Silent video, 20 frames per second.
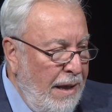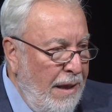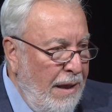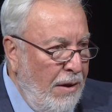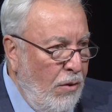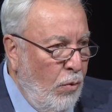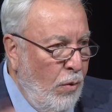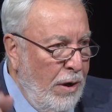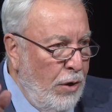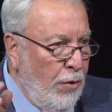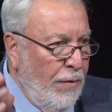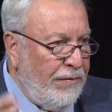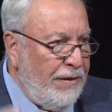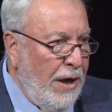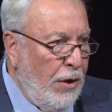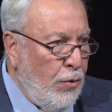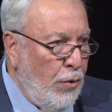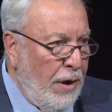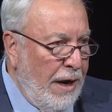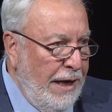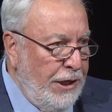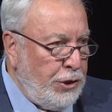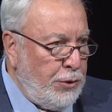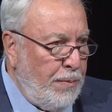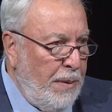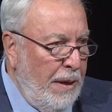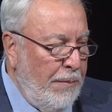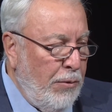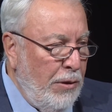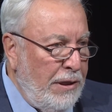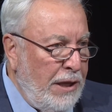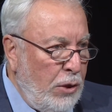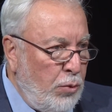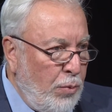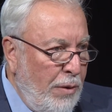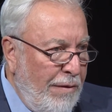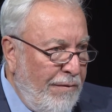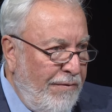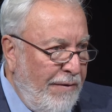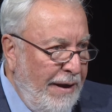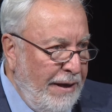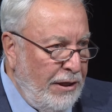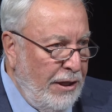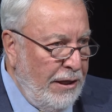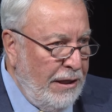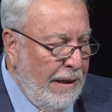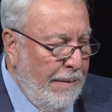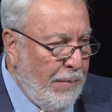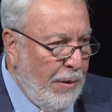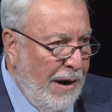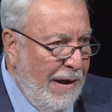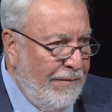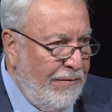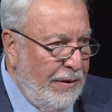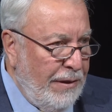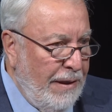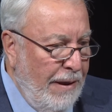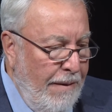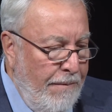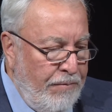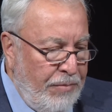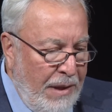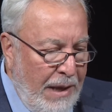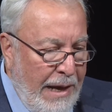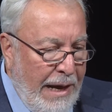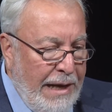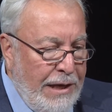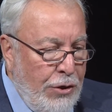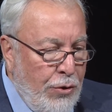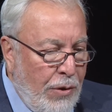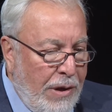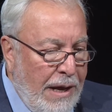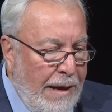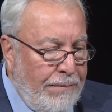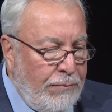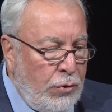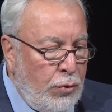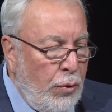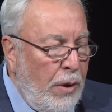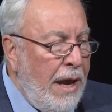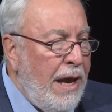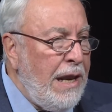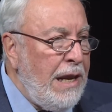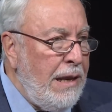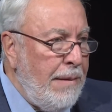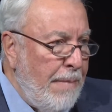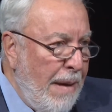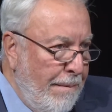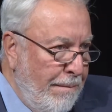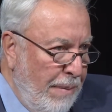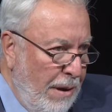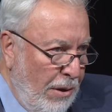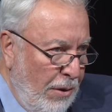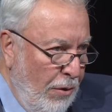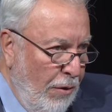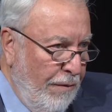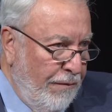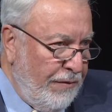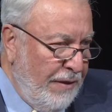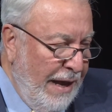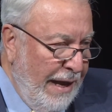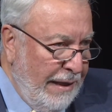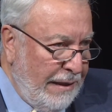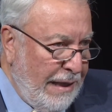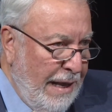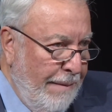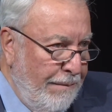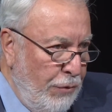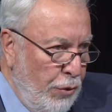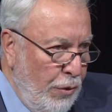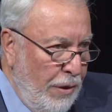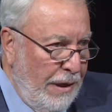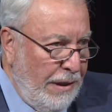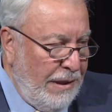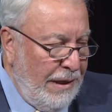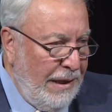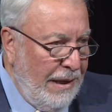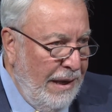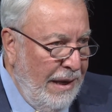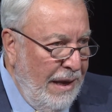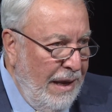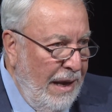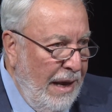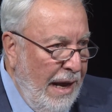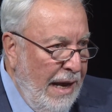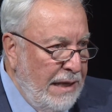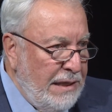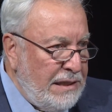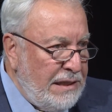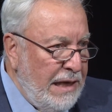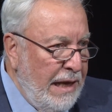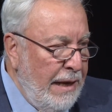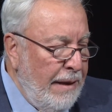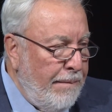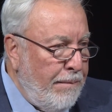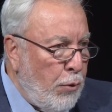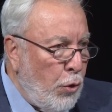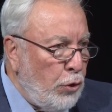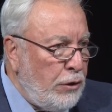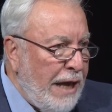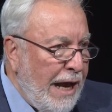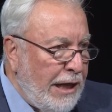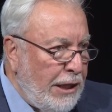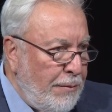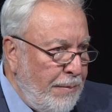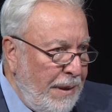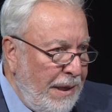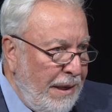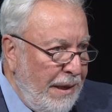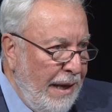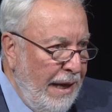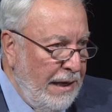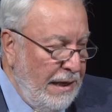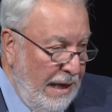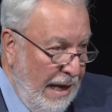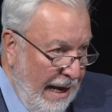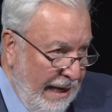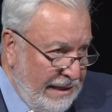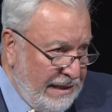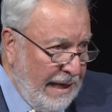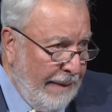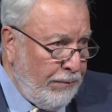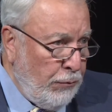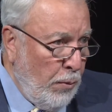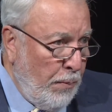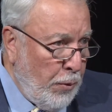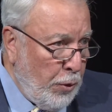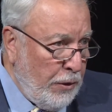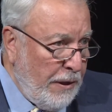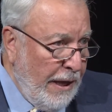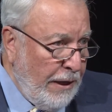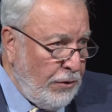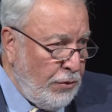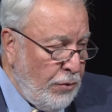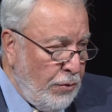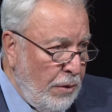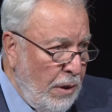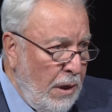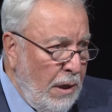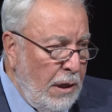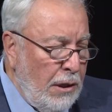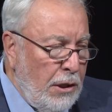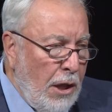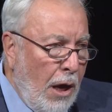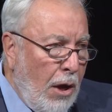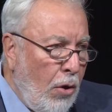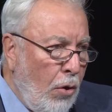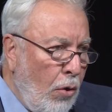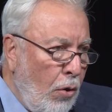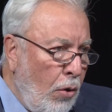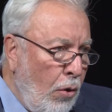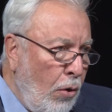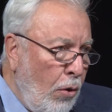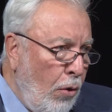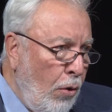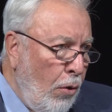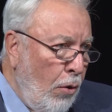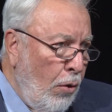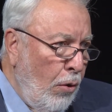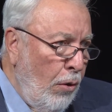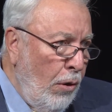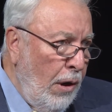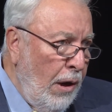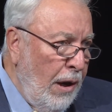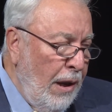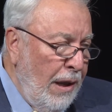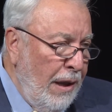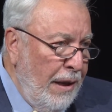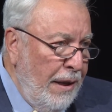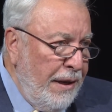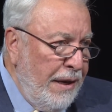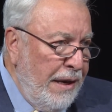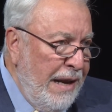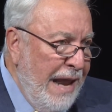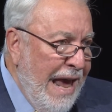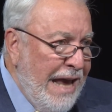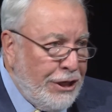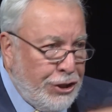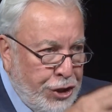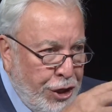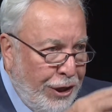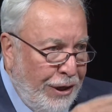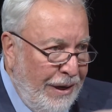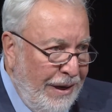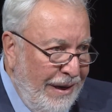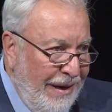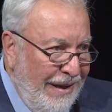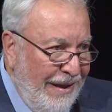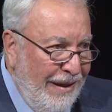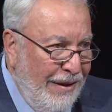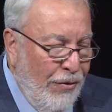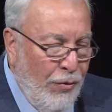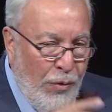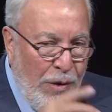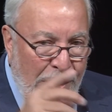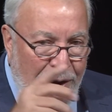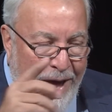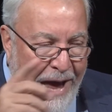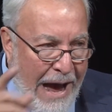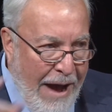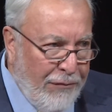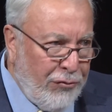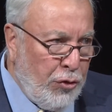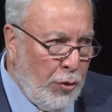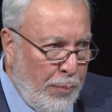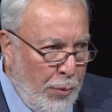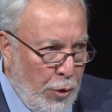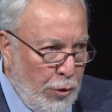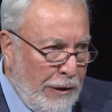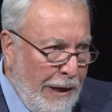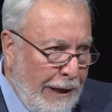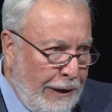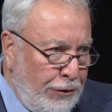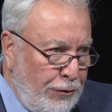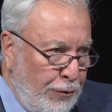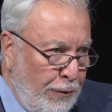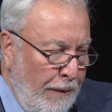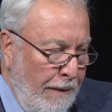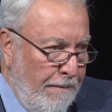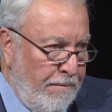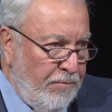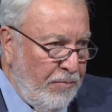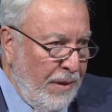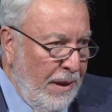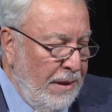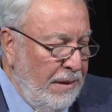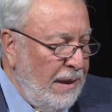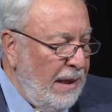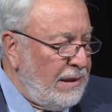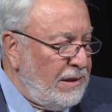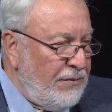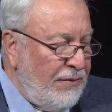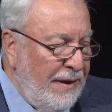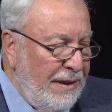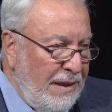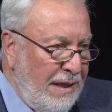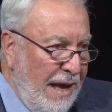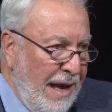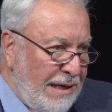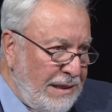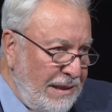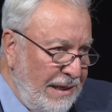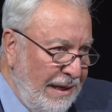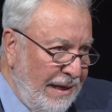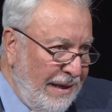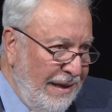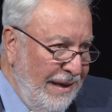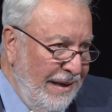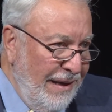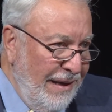one of the Quraysh people that were fighting the Prophet, and you come to any member of that community and say, protect me, and he accepts to protect you, the whole nation will have to protect you. That's fantastic.